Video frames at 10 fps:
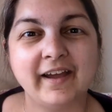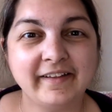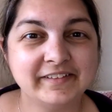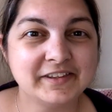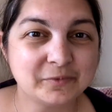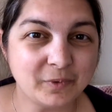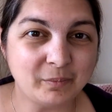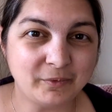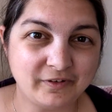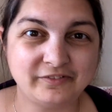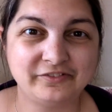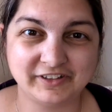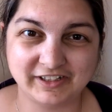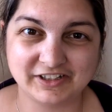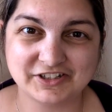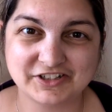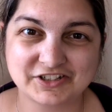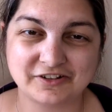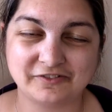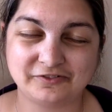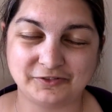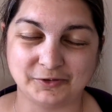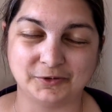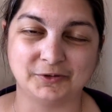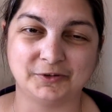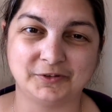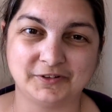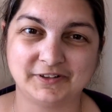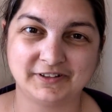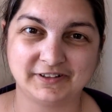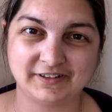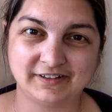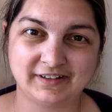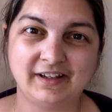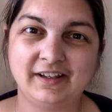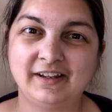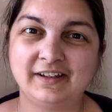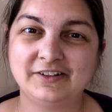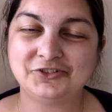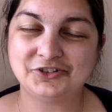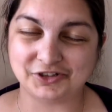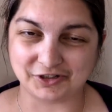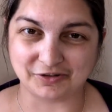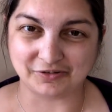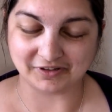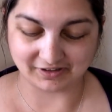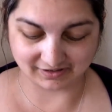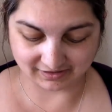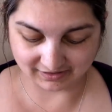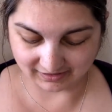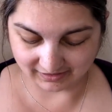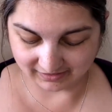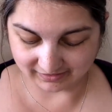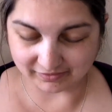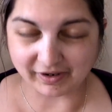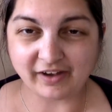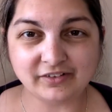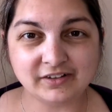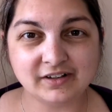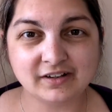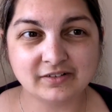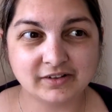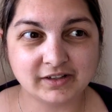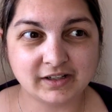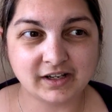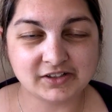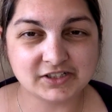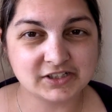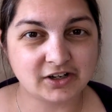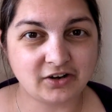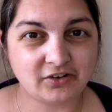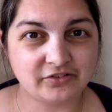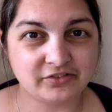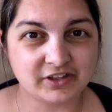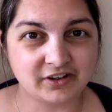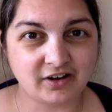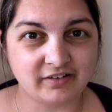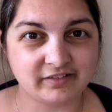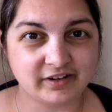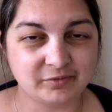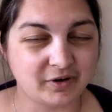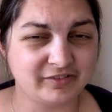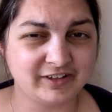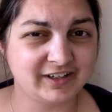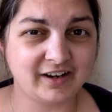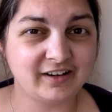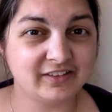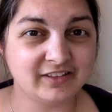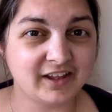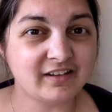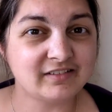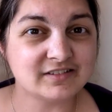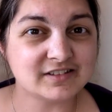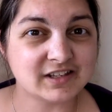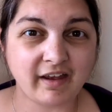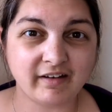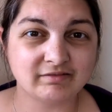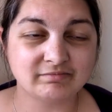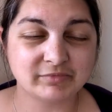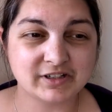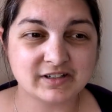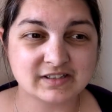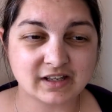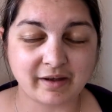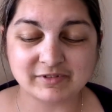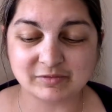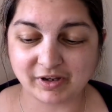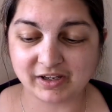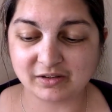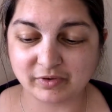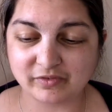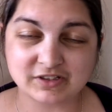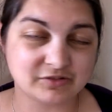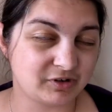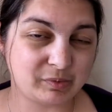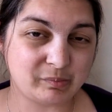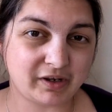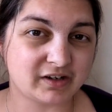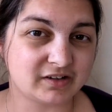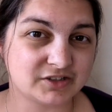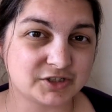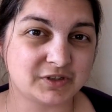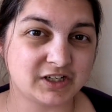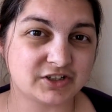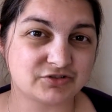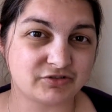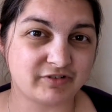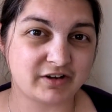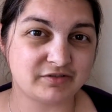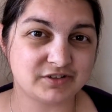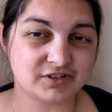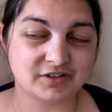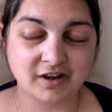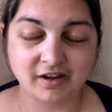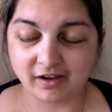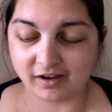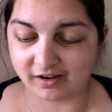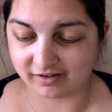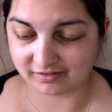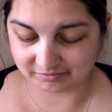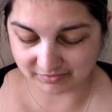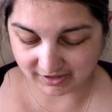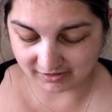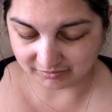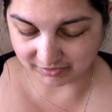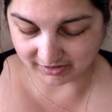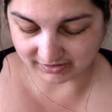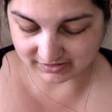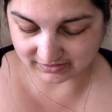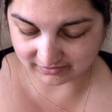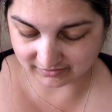And there's one more finish for June. Now I haven't actually cut off the yarn and woven in any of the ends yet, because I'm debating whether to rip it back and do an extra round. But